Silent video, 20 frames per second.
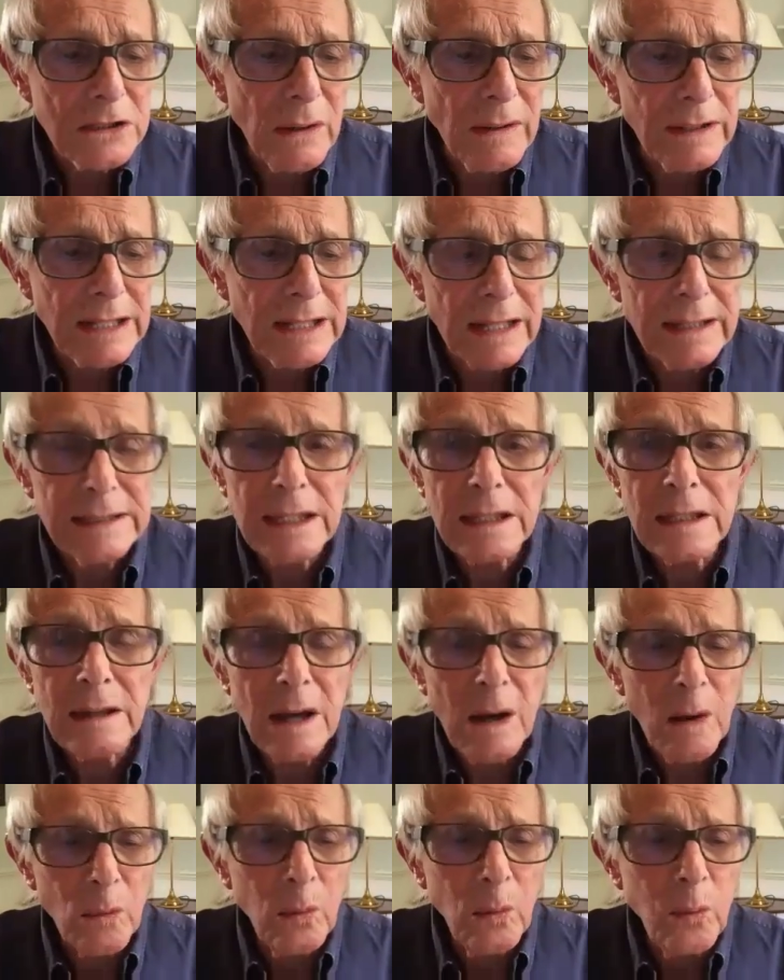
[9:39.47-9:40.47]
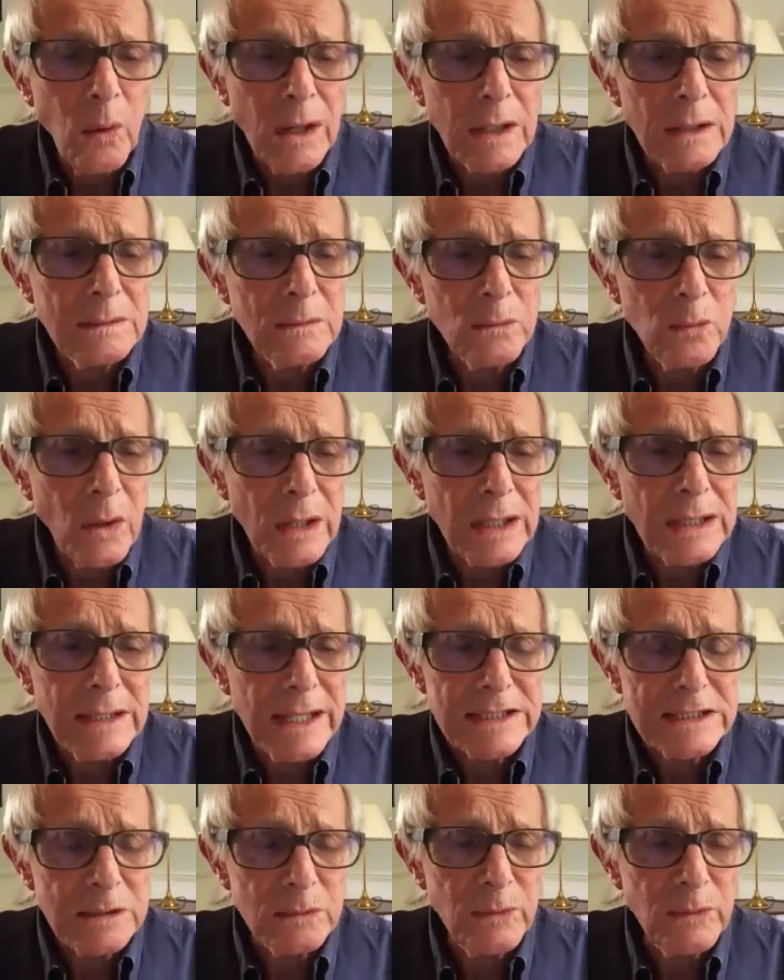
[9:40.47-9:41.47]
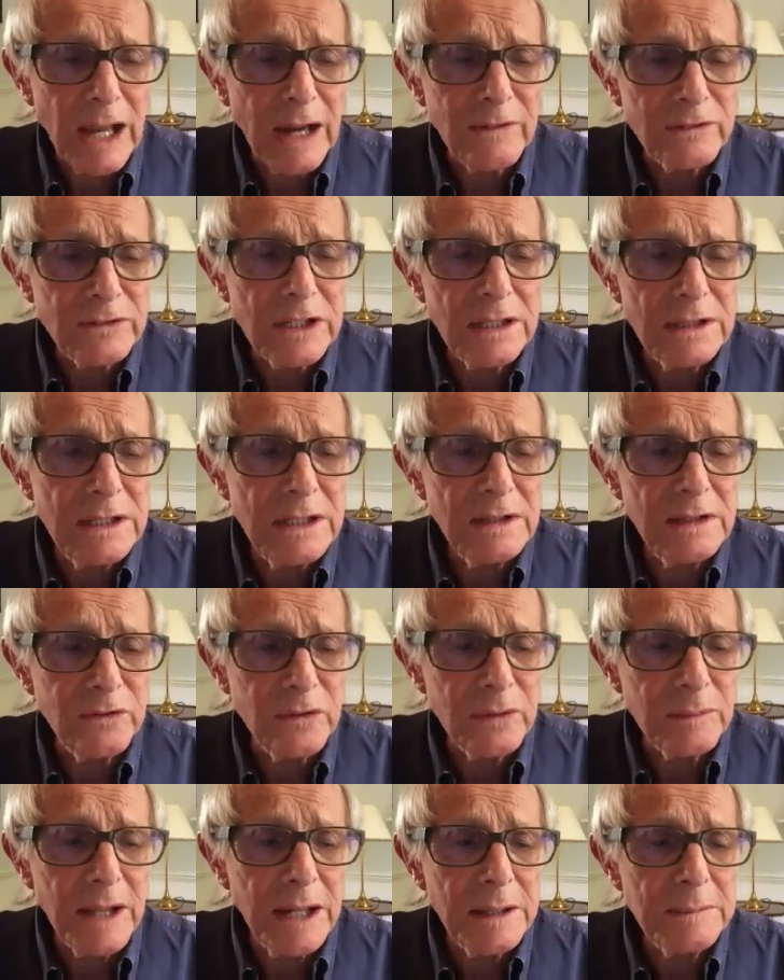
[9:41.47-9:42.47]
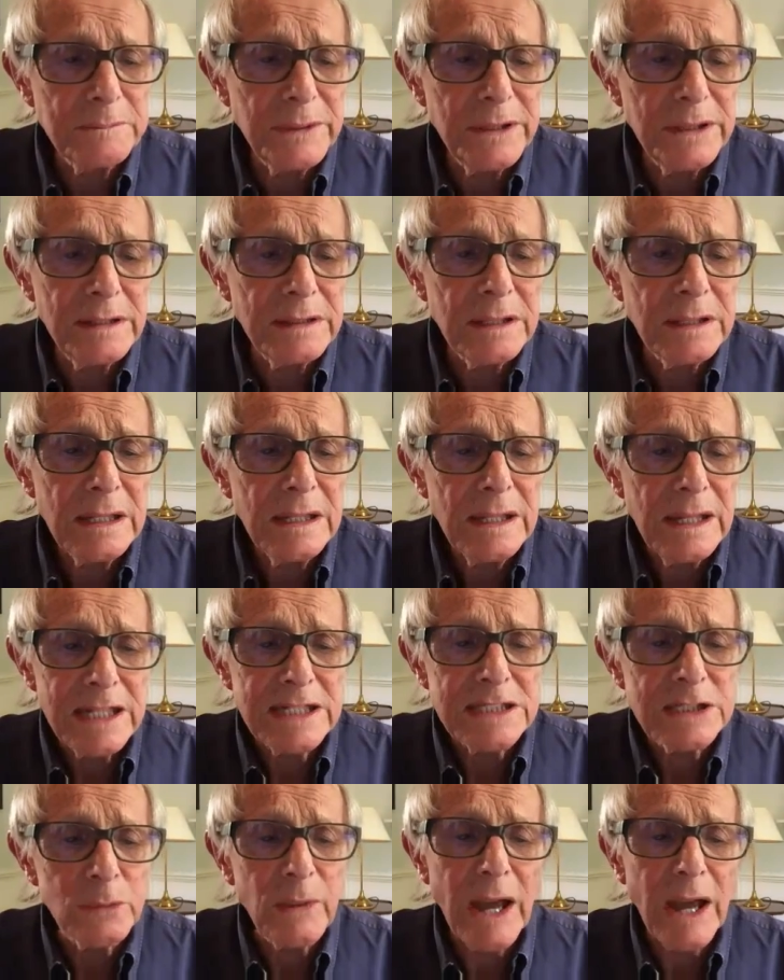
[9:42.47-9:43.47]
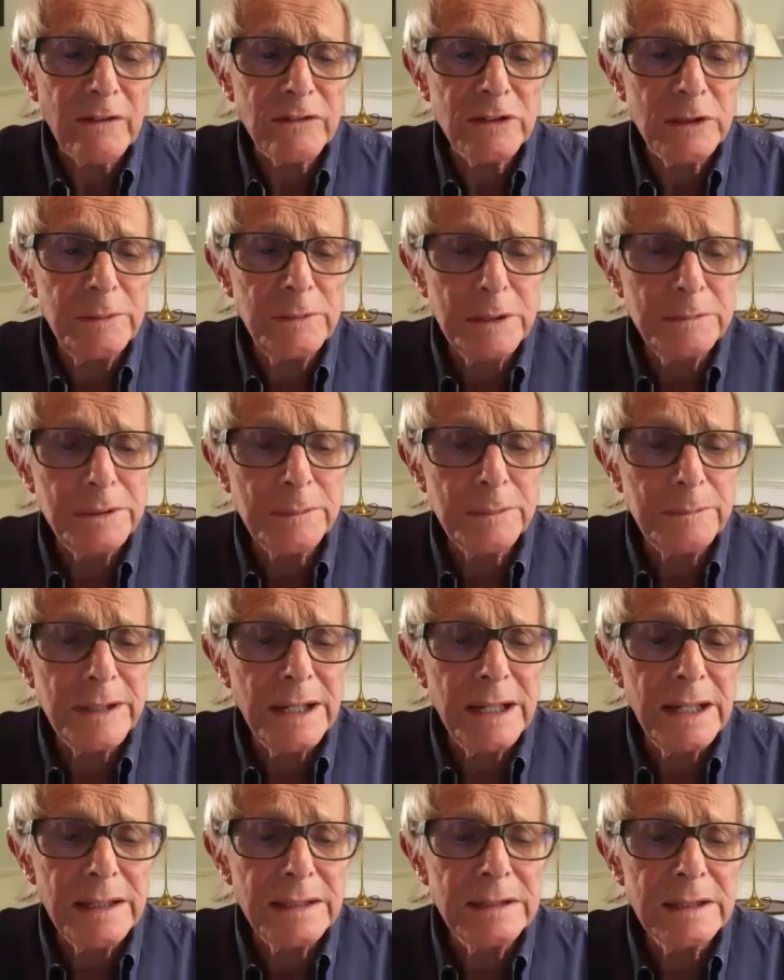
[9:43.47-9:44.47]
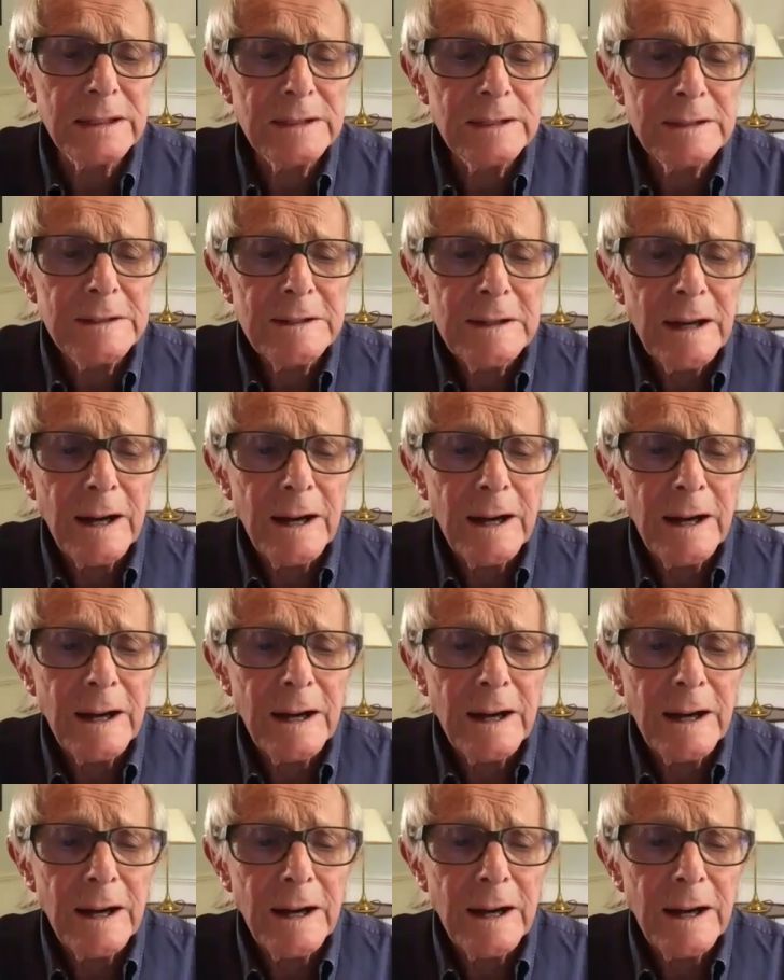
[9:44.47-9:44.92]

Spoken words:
so. I think one lesson we have to learn from that period is that we have to be prepared.